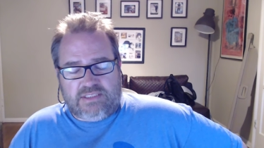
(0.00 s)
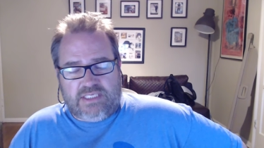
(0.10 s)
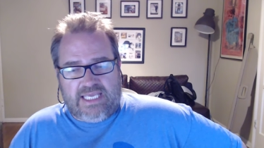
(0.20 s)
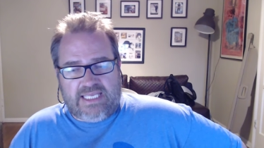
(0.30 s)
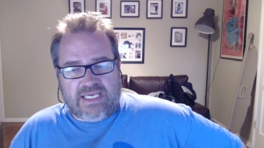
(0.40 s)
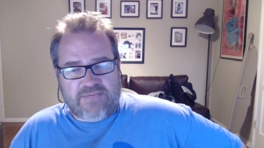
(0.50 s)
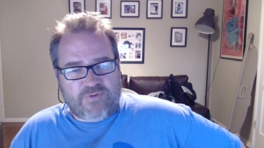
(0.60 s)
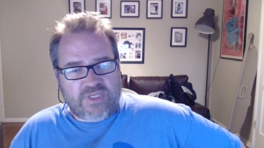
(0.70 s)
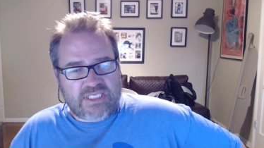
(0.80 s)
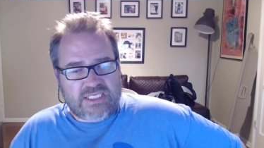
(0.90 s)
And I
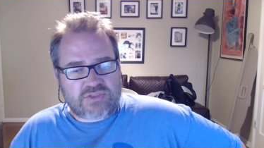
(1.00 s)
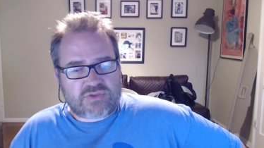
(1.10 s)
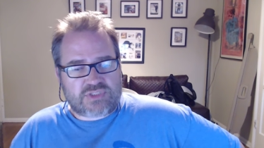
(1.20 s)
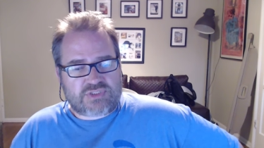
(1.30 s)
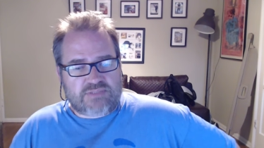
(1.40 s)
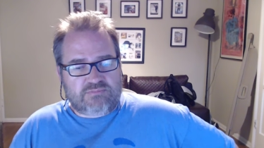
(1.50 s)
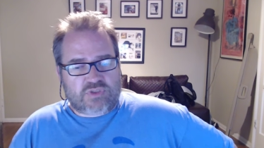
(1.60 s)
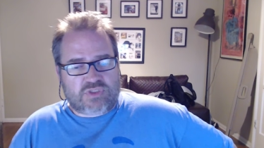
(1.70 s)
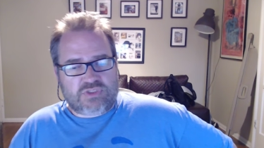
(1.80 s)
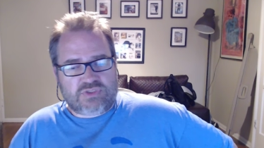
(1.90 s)
find it interesting
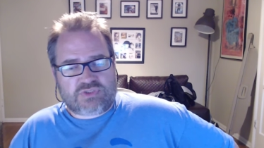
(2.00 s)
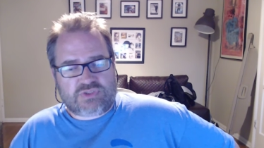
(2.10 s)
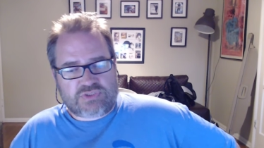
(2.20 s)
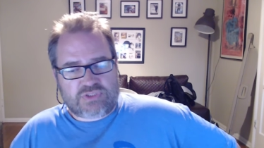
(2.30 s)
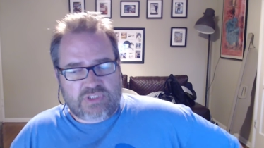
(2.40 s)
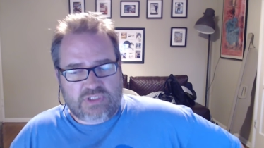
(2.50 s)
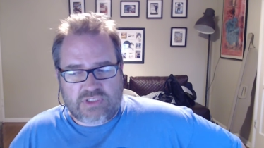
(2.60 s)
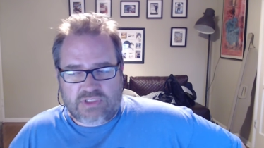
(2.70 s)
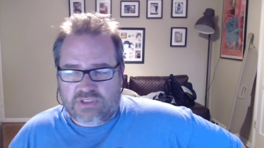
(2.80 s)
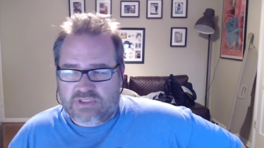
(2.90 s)
because
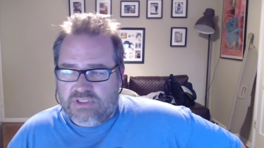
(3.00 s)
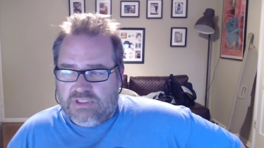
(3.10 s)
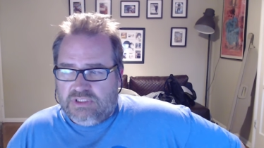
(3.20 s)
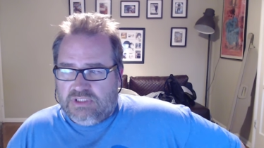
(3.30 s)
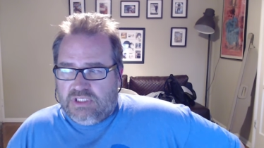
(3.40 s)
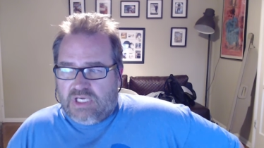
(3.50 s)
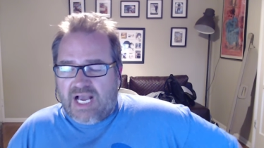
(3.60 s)
I